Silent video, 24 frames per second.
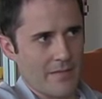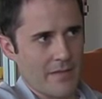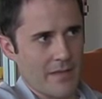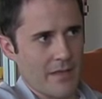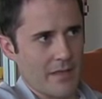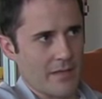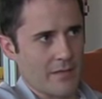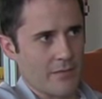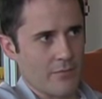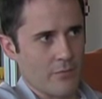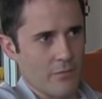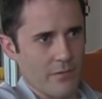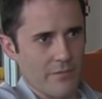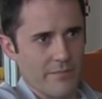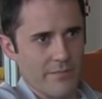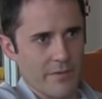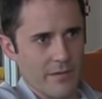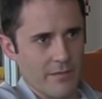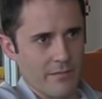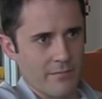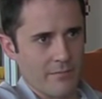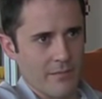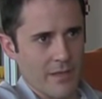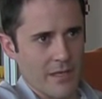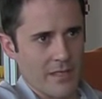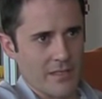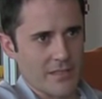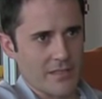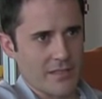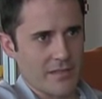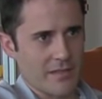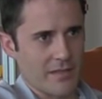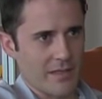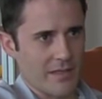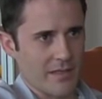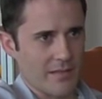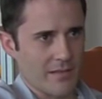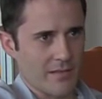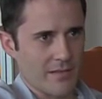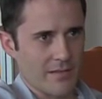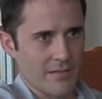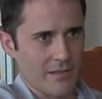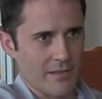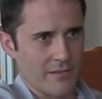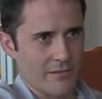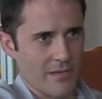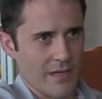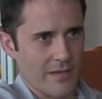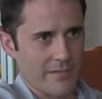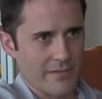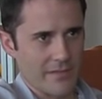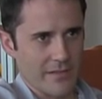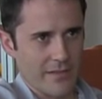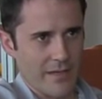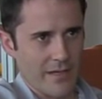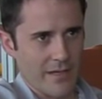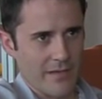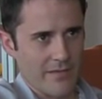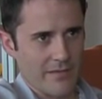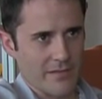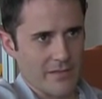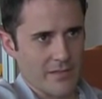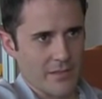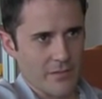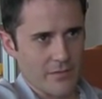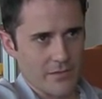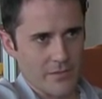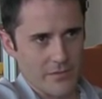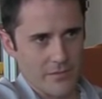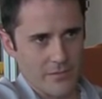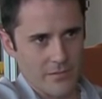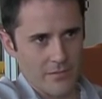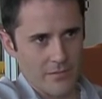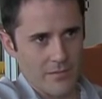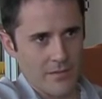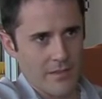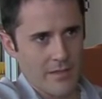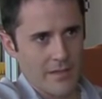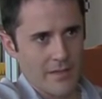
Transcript: the endorphin rush that, that drives a lot of the social